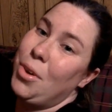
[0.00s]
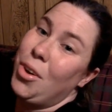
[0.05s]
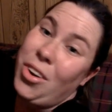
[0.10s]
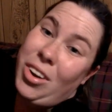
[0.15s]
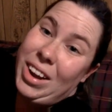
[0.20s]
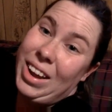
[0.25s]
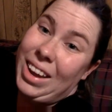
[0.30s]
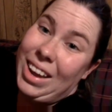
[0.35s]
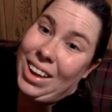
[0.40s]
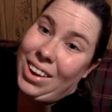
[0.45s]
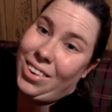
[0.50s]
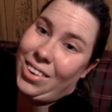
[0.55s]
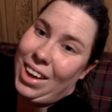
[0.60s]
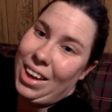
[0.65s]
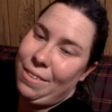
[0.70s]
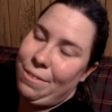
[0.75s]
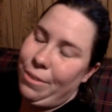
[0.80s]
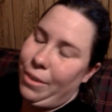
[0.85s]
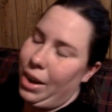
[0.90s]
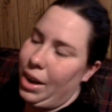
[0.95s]
Good evening,
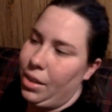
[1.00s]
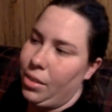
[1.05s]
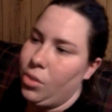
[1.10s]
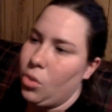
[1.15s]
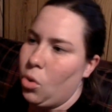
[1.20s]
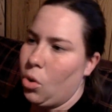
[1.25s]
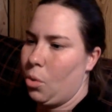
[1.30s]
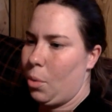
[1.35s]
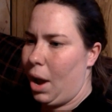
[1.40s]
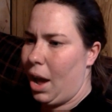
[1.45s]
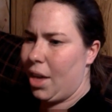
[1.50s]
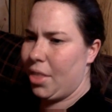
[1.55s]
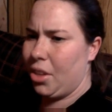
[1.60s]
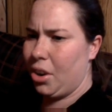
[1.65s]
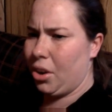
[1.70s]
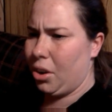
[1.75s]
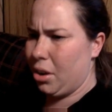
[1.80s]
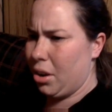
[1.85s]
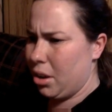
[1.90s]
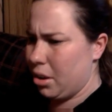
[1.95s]
internet friends, or
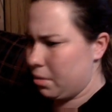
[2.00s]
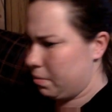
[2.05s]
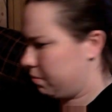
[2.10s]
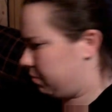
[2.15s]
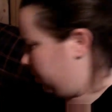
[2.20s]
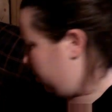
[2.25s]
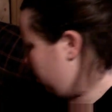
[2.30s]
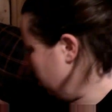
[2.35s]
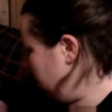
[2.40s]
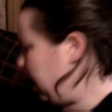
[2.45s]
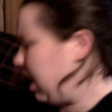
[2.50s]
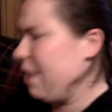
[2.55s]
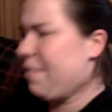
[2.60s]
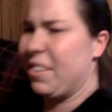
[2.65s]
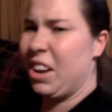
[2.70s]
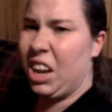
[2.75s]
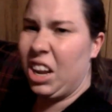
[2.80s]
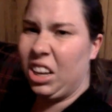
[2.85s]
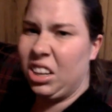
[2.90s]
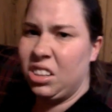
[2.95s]
rather, good
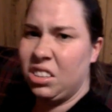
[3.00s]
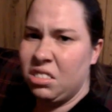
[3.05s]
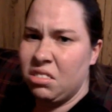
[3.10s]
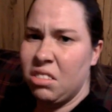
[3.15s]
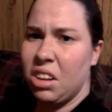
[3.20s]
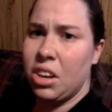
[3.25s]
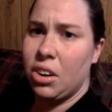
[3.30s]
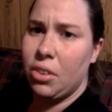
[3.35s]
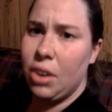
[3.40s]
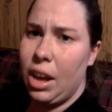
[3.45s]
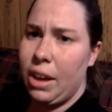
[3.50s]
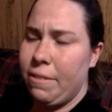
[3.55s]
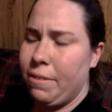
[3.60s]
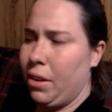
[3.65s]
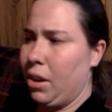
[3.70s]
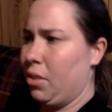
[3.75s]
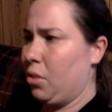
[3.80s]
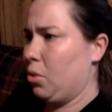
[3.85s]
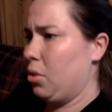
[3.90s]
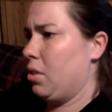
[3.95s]
evening, internet
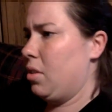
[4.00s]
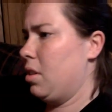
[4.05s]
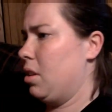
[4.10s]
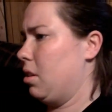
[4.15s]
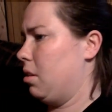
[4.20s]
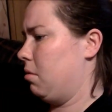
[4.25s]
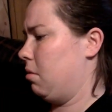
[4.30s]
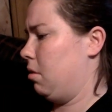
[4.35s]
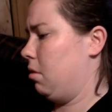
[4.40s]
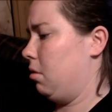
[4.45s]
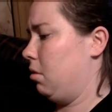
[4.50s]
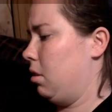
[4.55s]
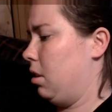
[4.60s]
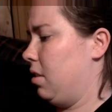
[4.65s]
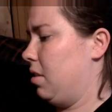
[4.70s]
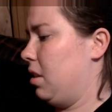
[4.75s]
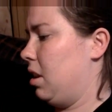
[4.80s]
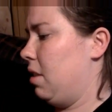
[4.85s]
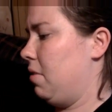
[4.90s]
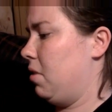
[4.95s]
friends, or is it
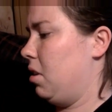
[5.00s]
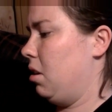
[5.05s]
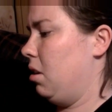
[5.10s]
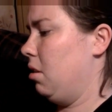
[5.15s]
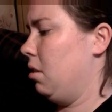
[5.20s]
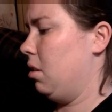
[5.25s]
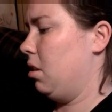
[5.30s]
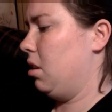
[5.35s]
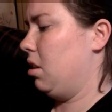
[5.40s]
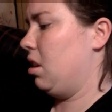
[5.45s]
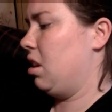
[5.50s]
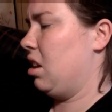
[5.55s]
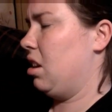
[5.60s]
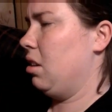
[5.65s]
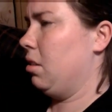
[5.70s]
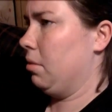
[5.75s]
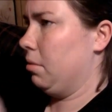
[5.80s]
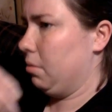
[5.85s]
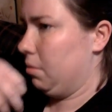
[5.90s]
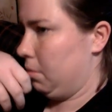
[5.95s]
evening?
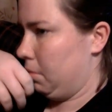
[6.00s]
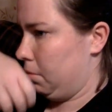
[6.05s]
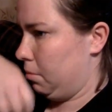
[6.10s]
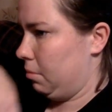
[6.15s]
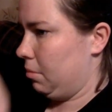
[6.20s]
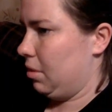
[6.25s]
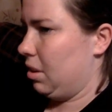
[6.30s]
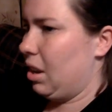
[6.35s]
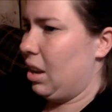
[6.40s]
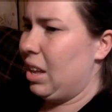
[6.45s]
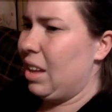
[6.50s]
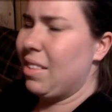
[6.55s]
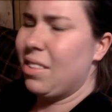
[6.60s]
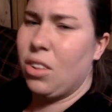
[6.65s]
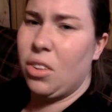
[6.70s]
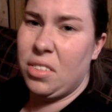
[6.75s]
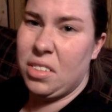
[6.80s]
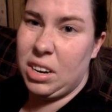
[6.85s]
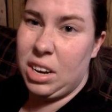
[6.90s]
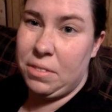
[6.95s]
I guess
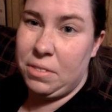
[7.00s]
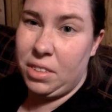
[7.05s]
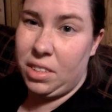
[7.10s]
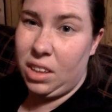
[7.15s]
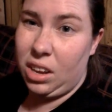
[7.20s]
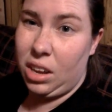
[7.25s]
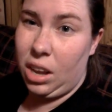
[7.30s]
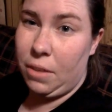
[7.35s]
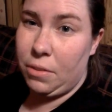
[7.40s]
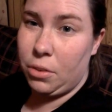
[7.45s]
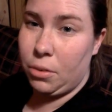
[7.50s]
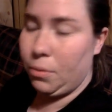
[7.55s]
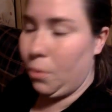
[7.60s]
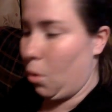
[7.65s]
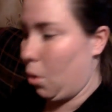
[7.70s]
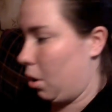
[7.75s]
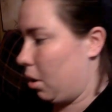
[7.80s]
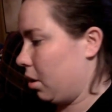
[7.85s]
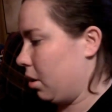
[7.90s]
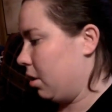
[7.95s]
close enough, it's like after
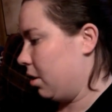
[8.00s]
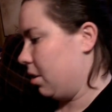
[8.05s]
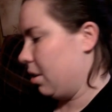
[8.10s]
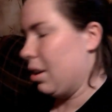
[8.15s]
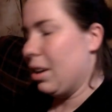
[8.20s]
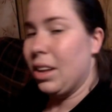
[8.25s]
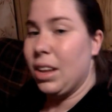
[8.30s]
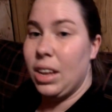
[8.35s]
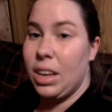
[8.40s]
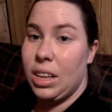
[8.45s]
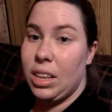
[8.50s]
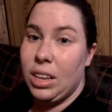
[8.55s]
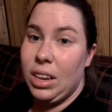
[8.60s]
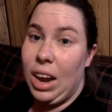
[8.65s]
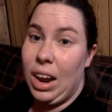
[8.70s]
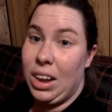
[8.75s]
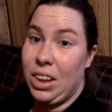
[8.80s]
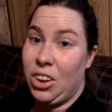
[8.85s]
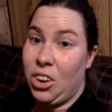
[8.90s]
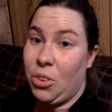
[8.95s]
four.
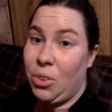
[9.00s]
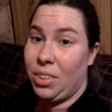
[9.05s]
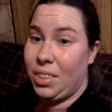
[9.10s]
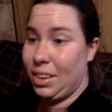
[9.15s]
How you doing